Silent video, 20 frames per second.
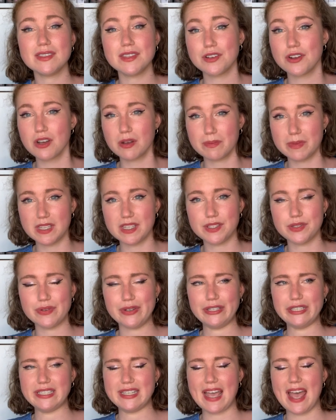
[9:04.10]
the Dogman's
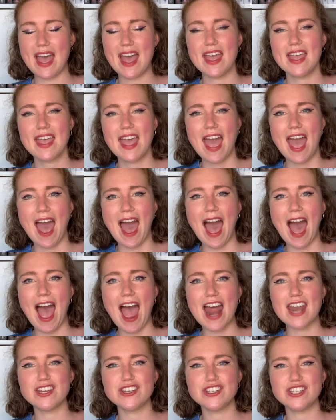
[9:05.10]
daughter.
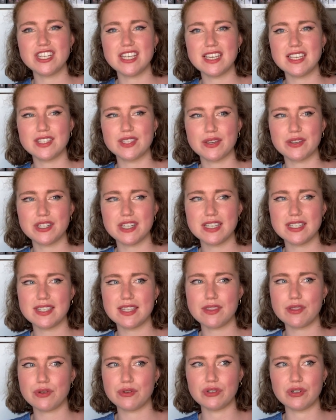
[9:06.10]
And she is
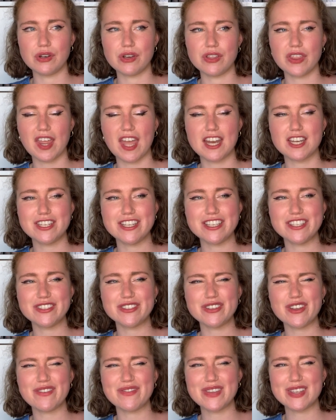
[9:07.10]
in the north, and she's
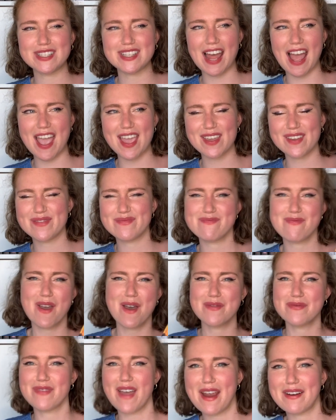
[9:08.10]
sort of this like
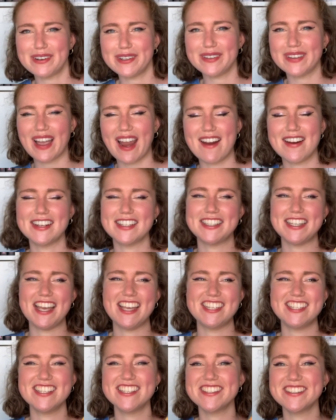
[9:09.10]
feral
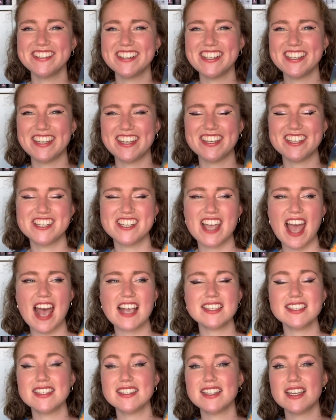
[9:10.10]
character. She's really good. She
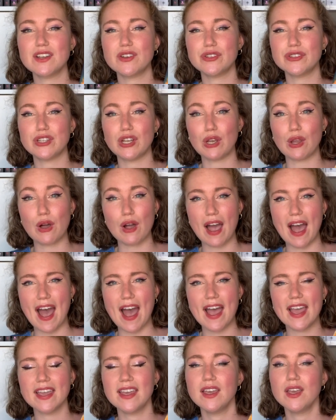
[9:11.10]
has this thing called the long
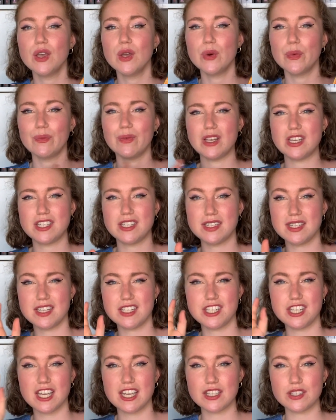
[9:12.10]
eye, which
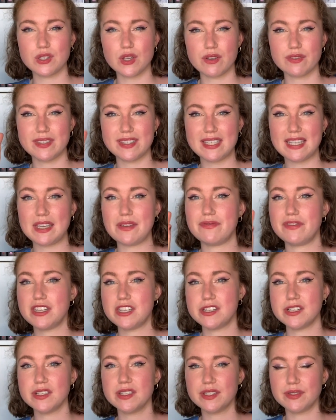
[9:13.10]
she can sort of see
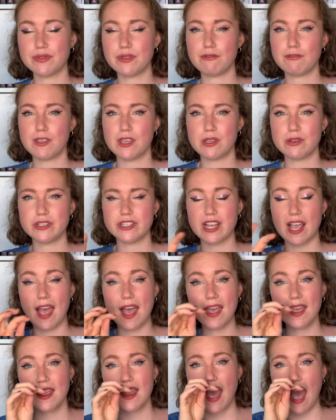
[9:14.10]
visions of the
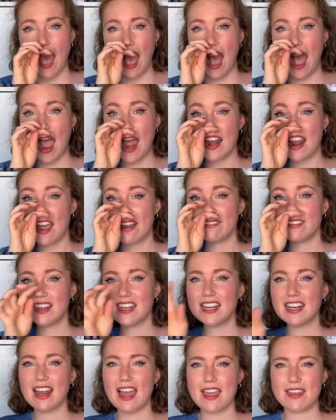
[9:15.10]
future. And I
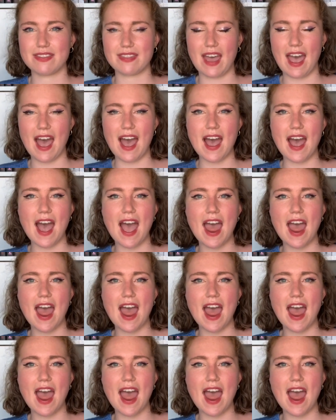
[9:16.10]
really like that.